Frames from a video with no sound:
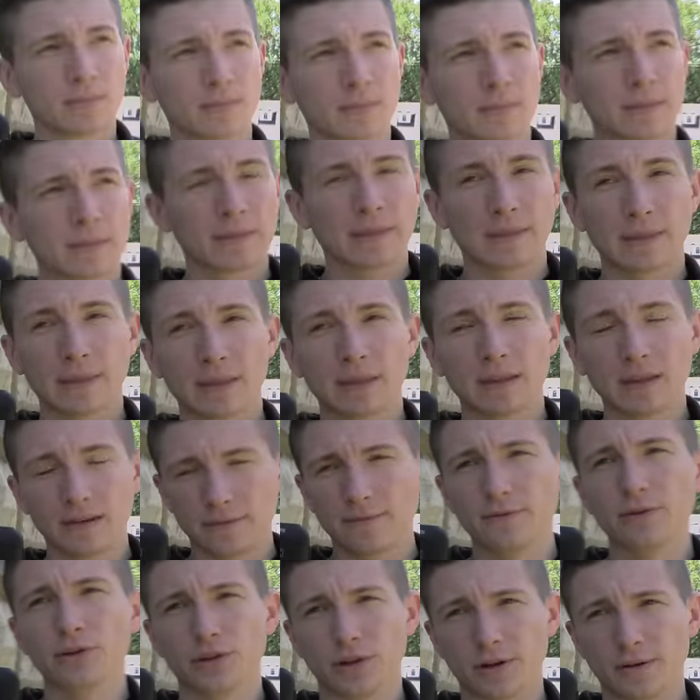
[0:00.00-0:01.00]
was active,
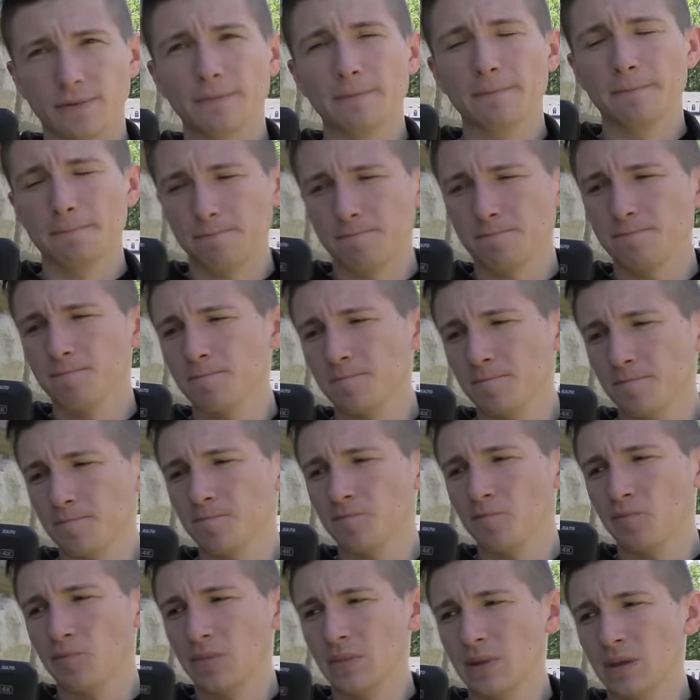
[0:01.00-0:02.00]
it was just not what I
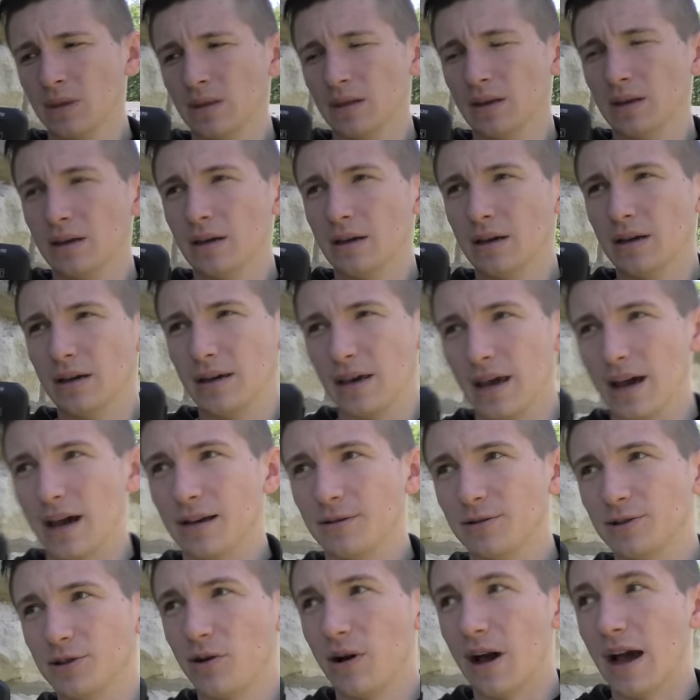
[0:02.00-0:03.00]
expected it to be.
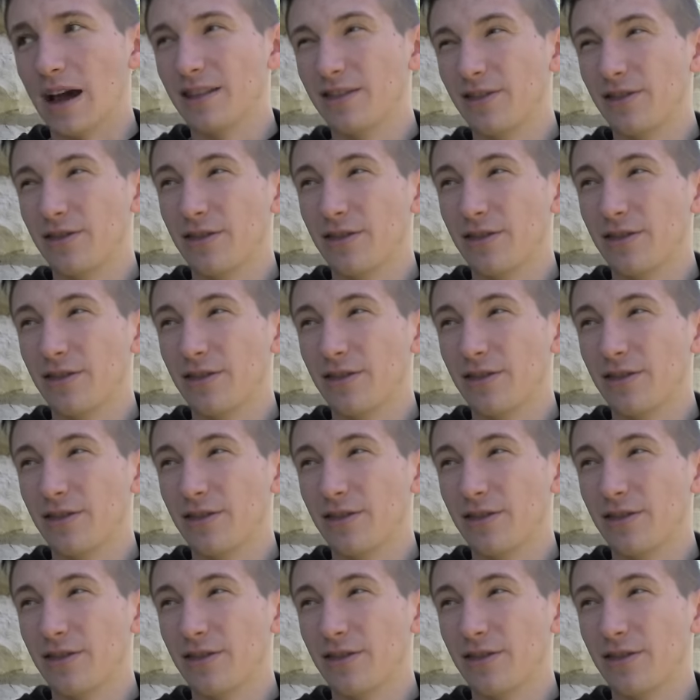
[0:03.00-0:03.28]
Yeah, so I